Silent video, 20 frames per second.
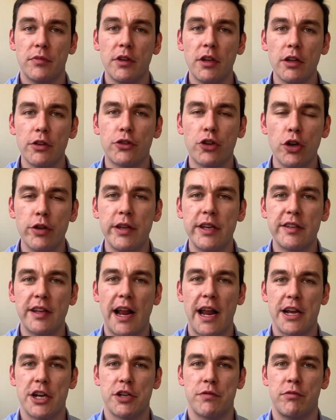do these
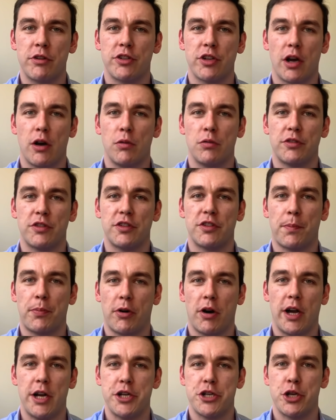election results
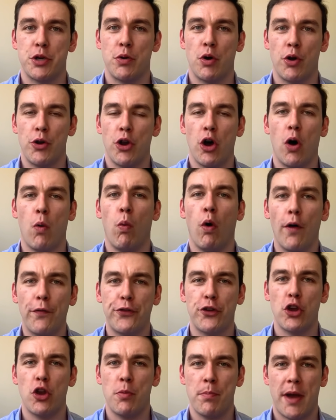surprise you or not? What
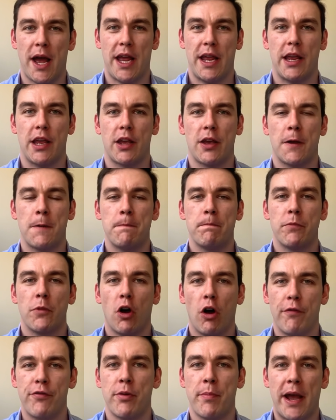do you make
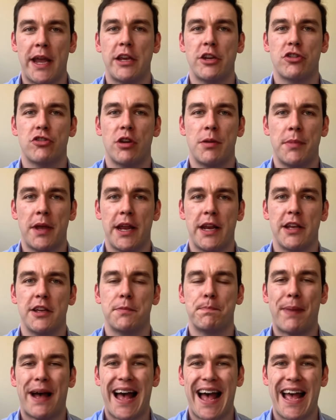of the mainstream media's
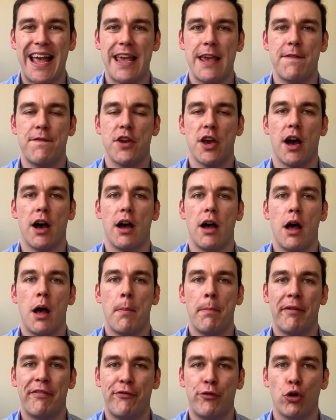behaviour
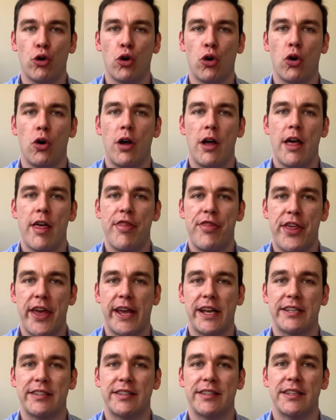before
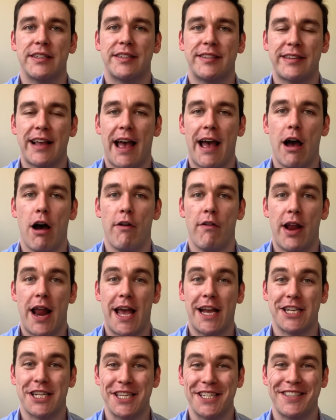this set of
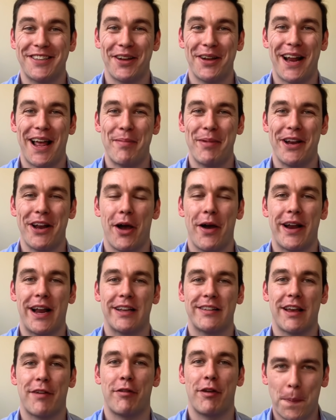elections? Do let me know, and
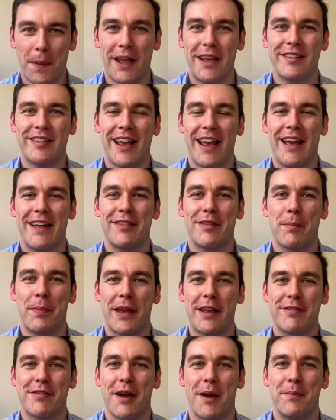as ever, please hit the
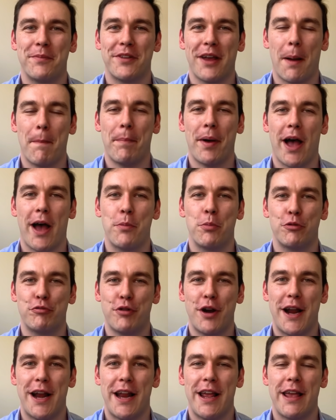big thumbs up button. We'd
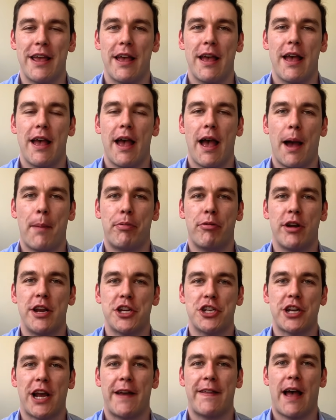really
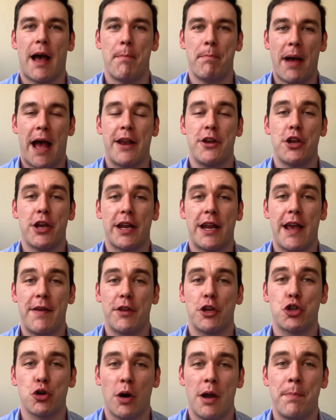appreciate that. And you can hit the
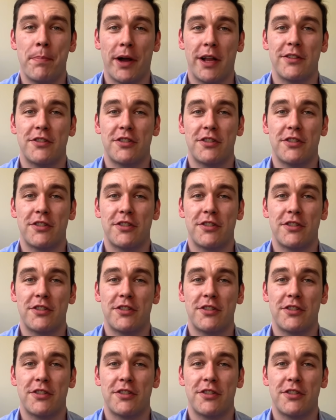join button to